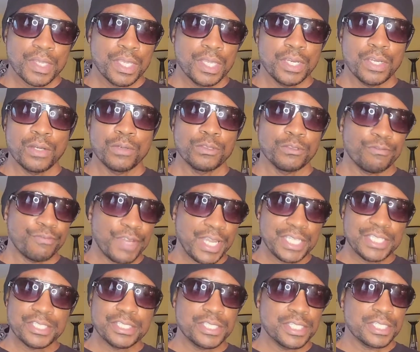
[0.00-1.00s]
You know, the
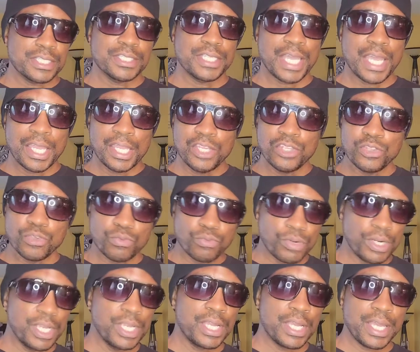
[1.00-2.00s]
fight's just not in the
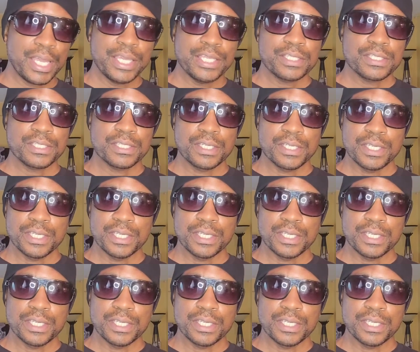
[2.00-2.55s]
ring, guys.